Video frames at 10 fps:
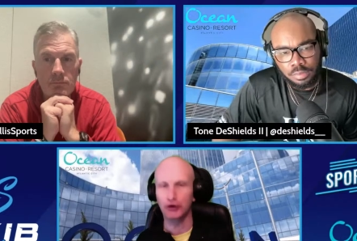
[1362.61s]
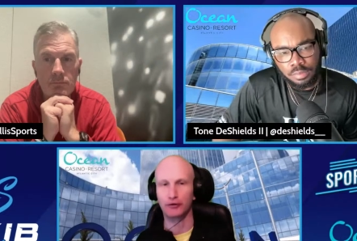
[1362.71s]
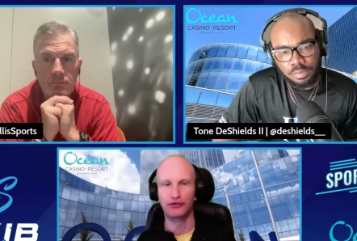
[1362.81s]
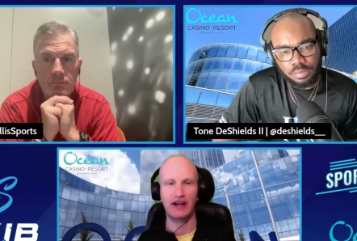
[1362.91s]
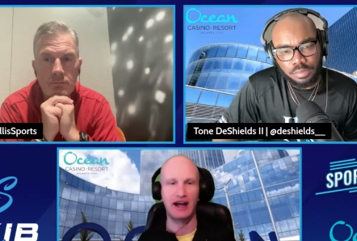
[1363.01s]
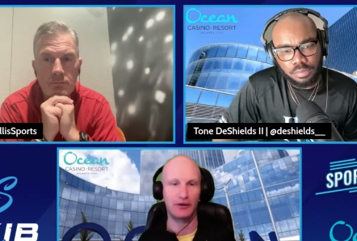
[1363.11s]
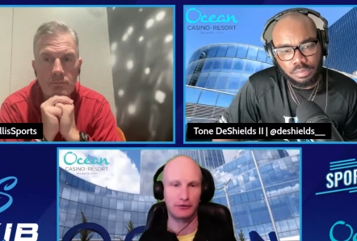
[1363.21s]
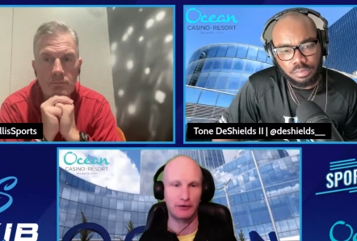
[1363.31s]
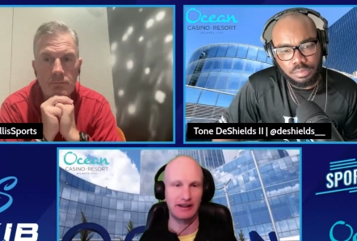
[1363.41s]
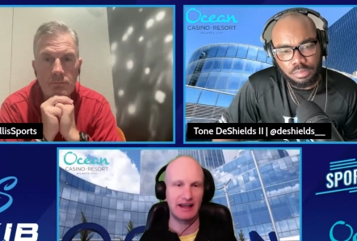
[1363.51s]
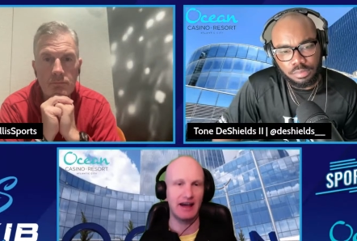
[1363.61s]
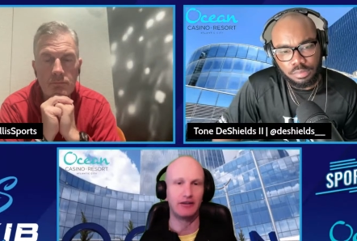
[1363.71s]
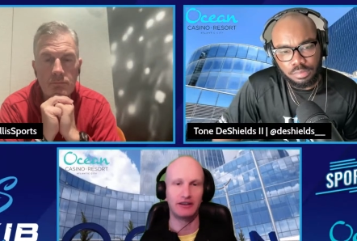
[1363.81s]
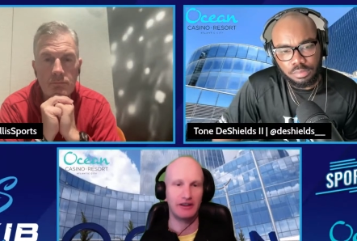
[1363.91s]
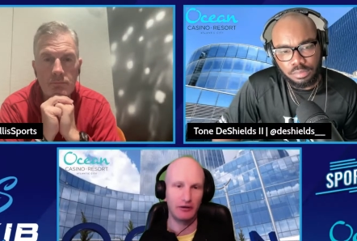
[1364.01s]
Speaker 1: turnstiles right now.
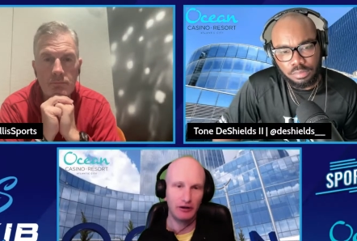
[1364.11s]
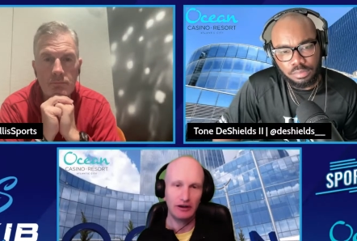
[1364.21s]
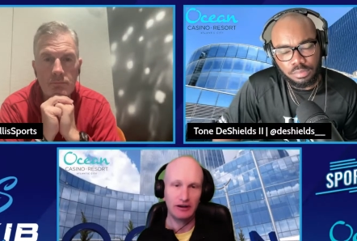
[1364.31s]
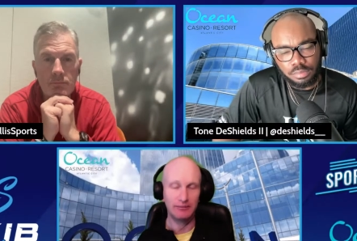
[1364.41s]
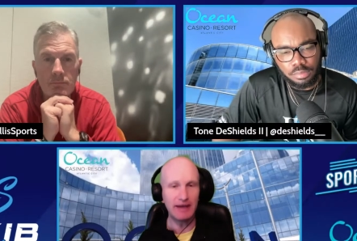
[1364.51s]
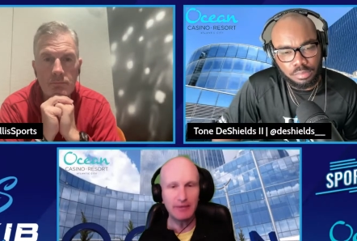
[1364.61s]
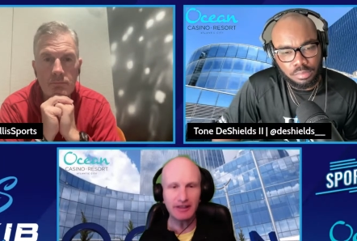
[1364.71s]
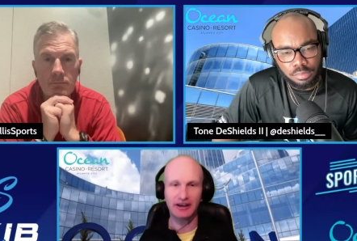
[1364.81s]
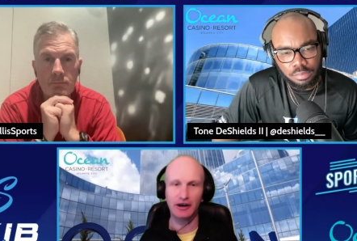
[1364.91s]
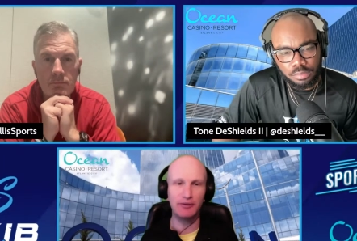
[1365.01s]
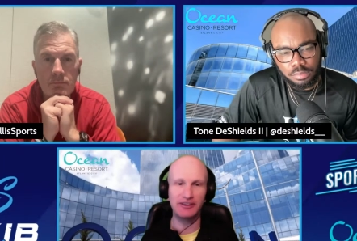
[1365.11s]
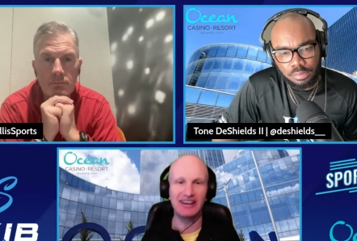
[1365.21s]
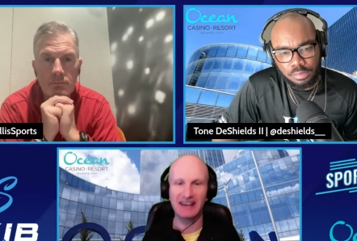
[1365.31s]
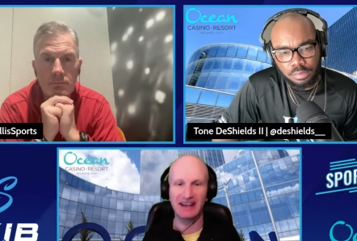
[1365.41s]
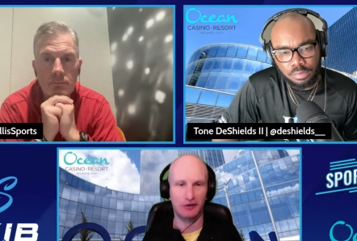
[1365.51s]
You know, maybe N'Kobe
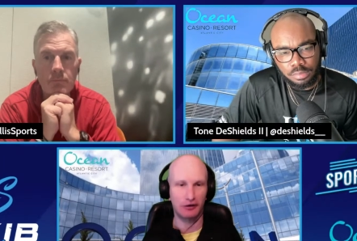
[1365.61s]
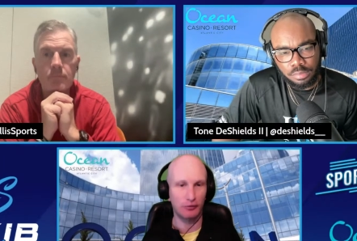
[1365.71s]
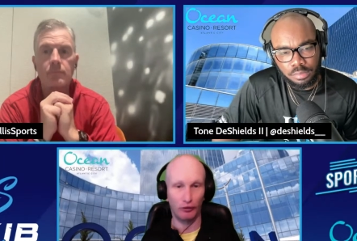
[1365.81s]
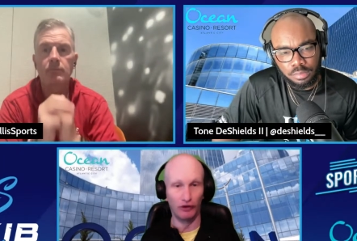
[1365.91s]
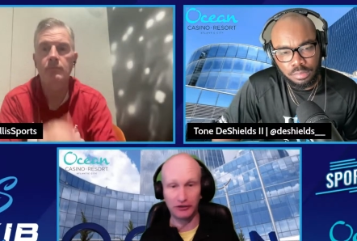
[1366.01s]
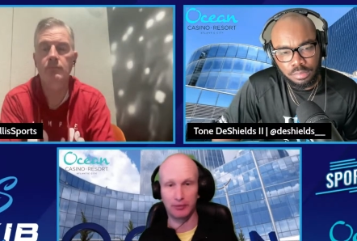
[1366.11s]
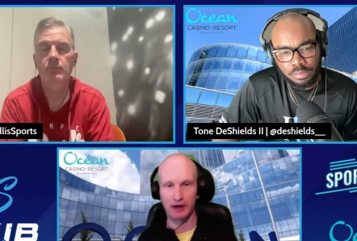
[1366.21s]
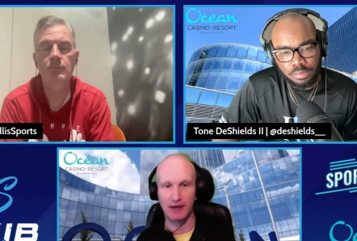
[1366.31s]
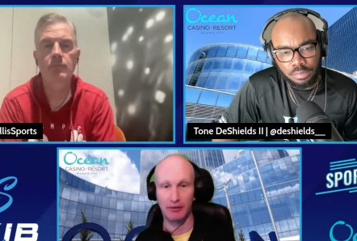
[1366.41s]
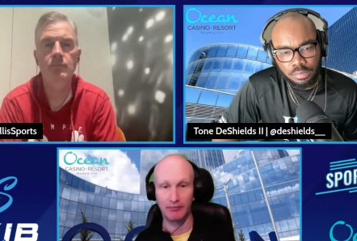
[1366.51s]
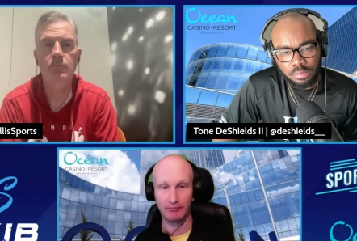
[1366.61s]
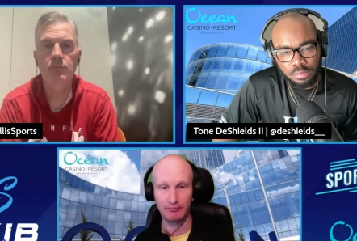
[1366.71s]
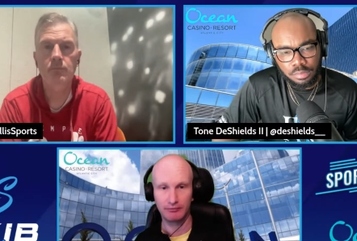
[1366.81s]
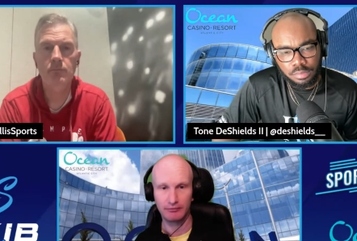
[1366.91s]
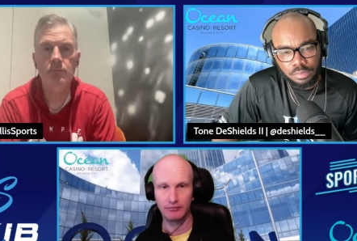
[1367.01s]
Dean getting hurt was a problem.
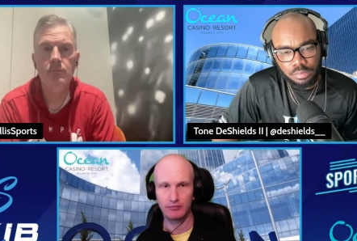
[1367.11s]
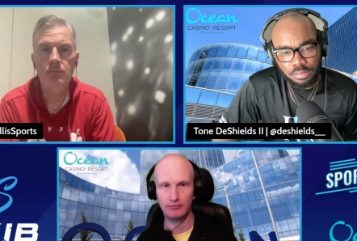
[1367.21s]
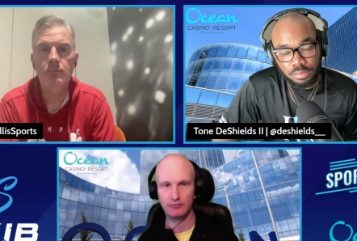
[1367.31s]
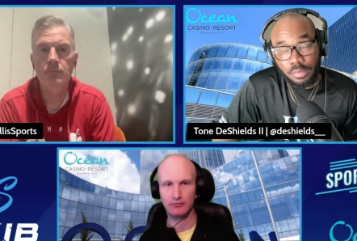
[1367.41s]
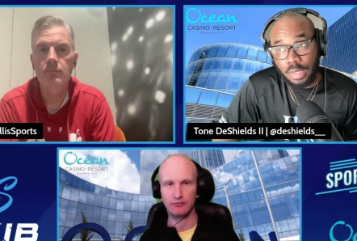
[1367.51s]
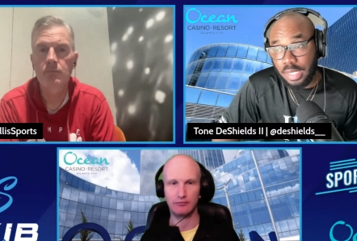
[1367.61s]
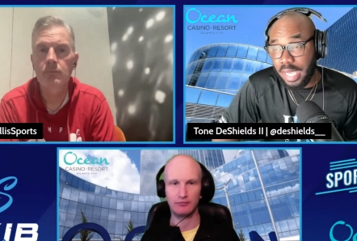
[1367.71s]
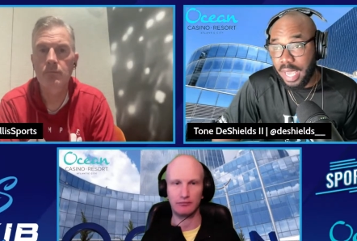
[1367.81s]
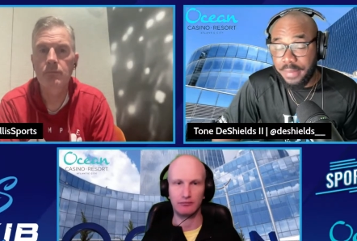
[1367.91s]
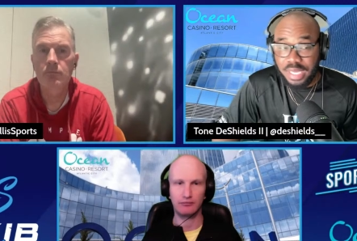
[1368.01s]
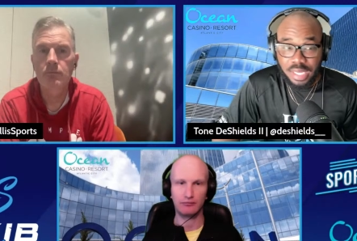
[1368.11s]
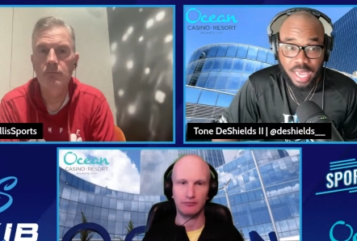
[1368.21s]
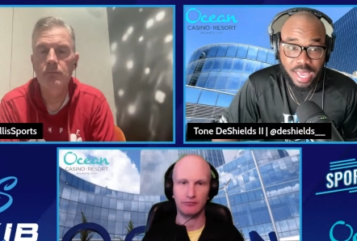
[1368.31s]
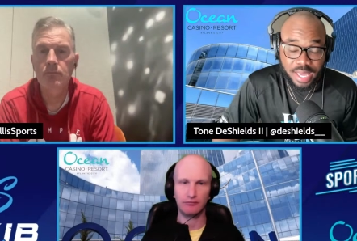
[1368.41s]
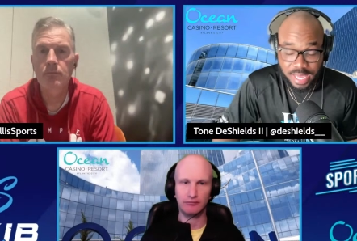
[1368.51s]
Speaker 2: Yeah, I
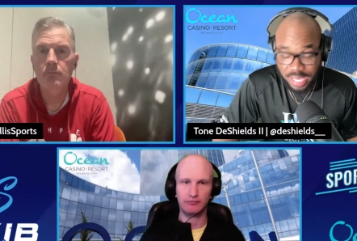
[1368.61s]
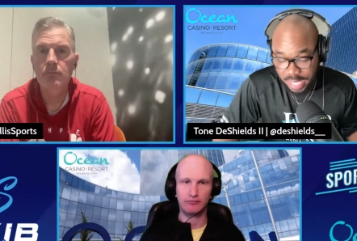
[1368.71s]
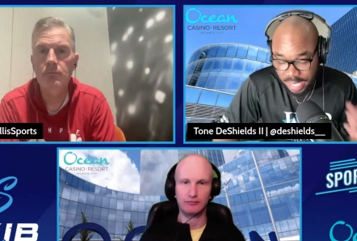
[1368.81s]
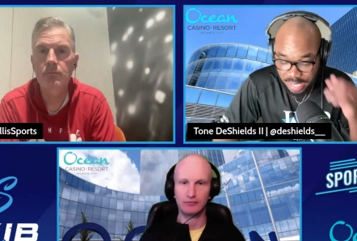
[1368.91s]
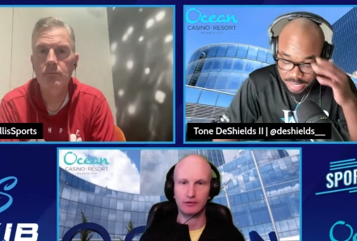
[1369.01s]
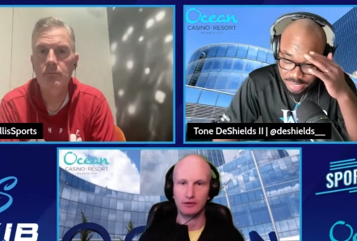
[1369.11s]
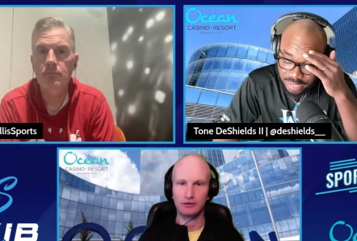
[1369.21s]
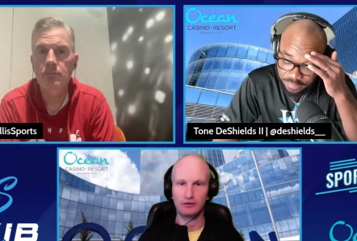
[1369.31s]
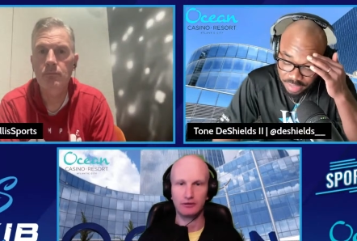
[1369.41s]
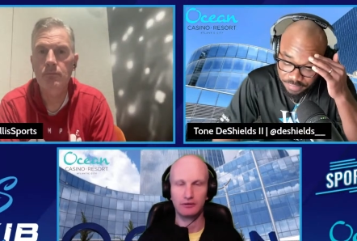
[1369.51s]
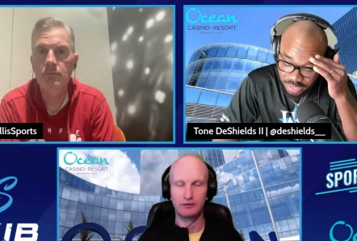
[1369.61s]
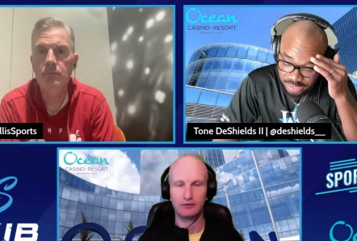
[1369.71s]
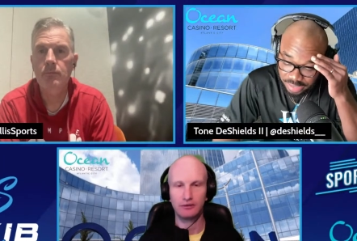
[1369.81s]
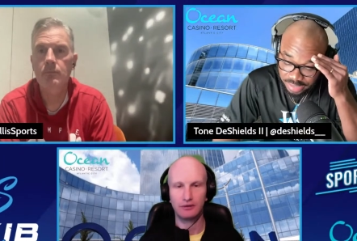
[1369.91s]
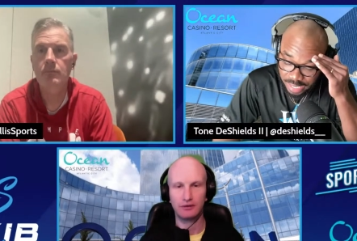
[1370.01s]
mean, yeah, it definitely
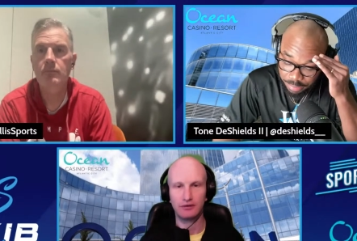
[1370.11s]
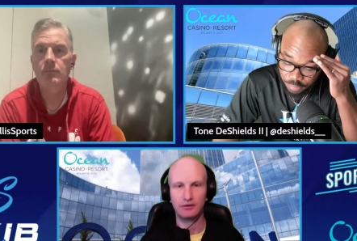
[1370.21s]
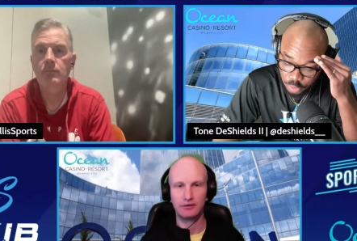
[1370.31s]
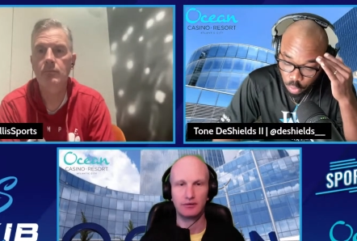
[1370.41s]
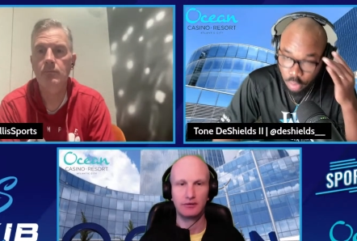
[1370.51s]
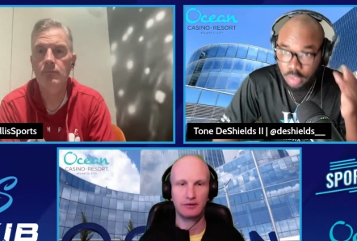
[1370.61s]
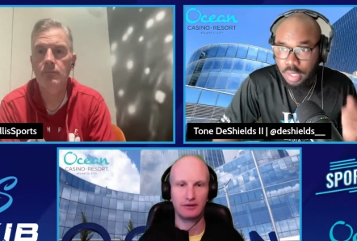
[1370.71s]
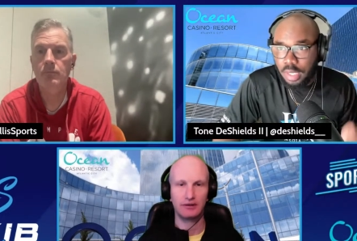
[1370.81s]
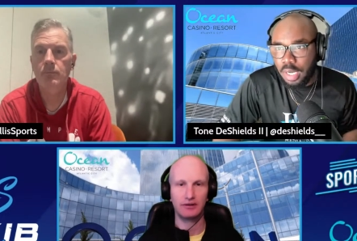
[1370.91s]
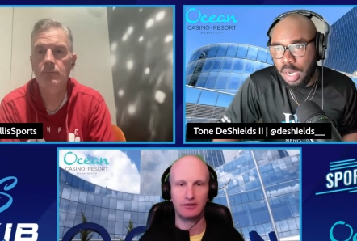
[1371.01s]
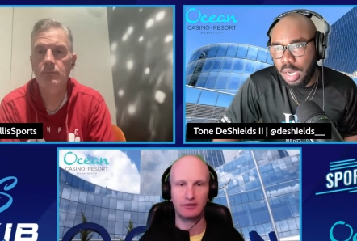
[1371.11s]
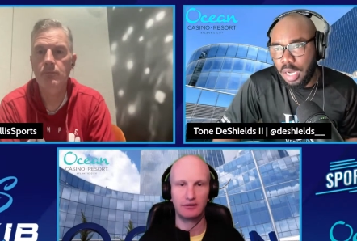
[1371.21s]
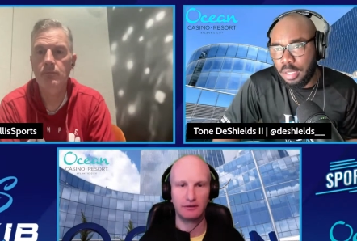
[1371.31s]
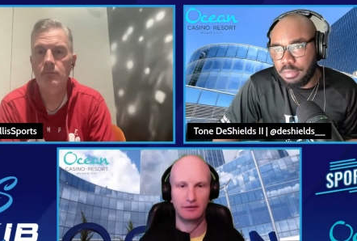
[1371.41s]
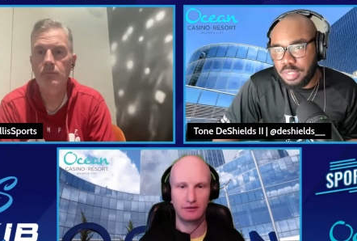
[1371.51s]
affected the depth for sure.
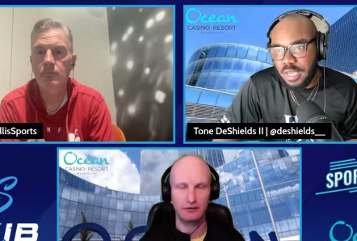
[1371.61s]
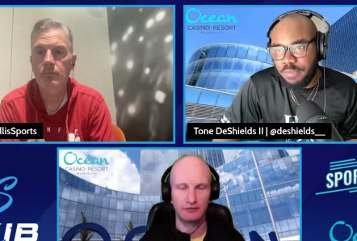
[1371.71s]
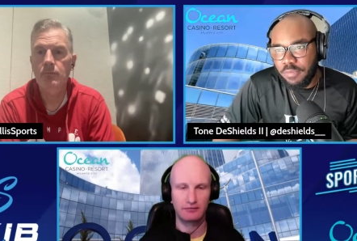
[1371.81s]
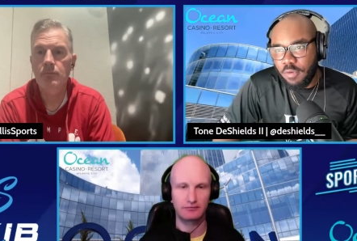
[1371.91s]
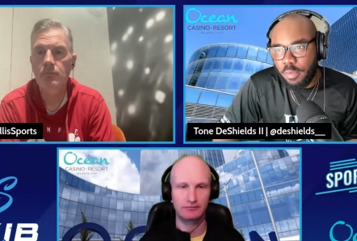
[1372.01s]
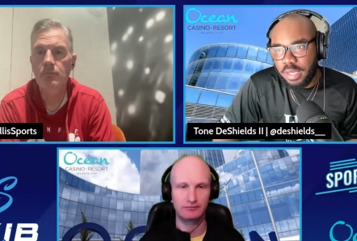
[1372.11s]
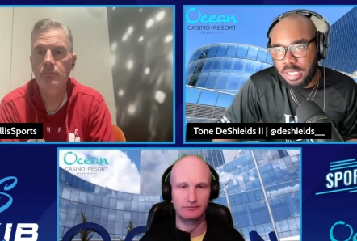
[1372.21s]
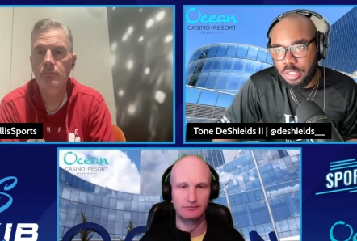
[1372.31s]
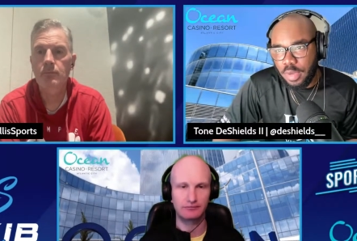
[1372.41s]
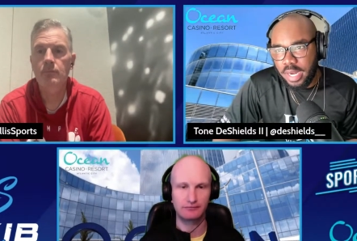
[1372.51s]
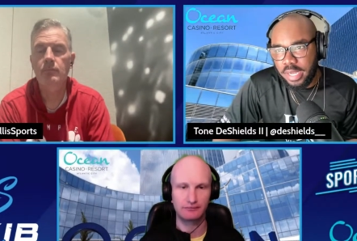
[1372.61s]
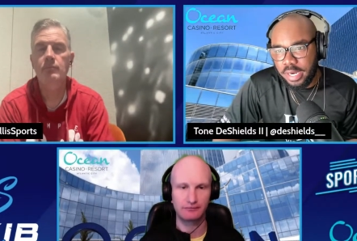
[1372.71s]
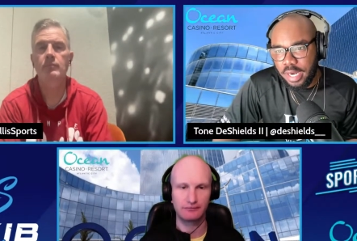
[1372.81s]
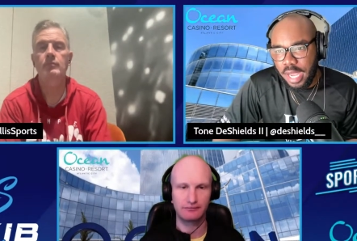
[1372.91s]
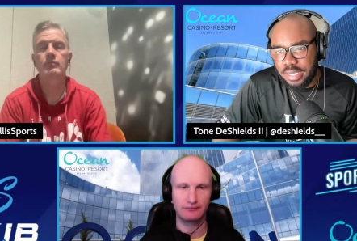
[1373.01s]
Jeff, before we get you out
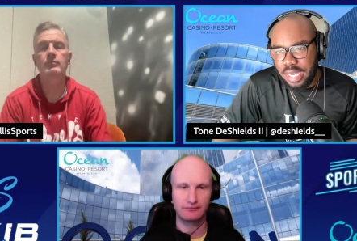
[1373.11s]
of here,